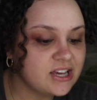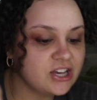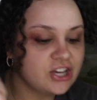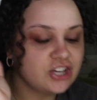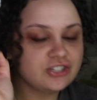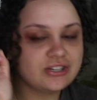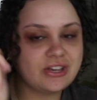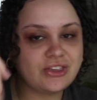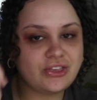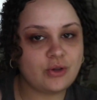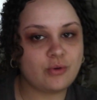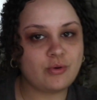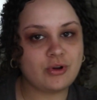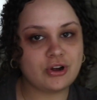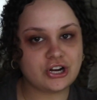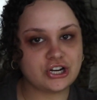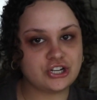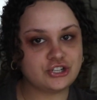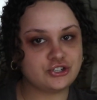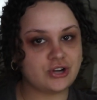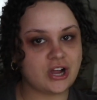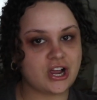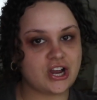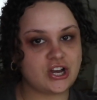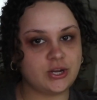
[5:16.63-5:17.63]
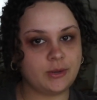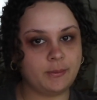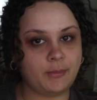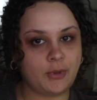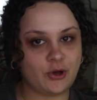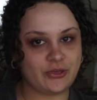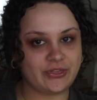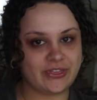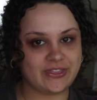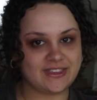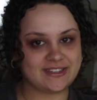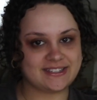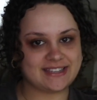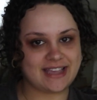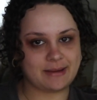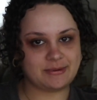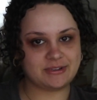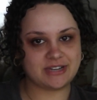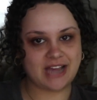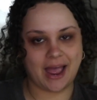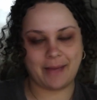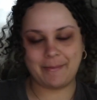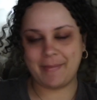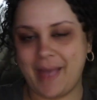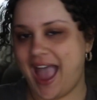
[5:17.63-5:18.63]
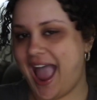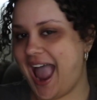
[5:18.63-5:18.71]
So I think we're gonna try and do both at the same time.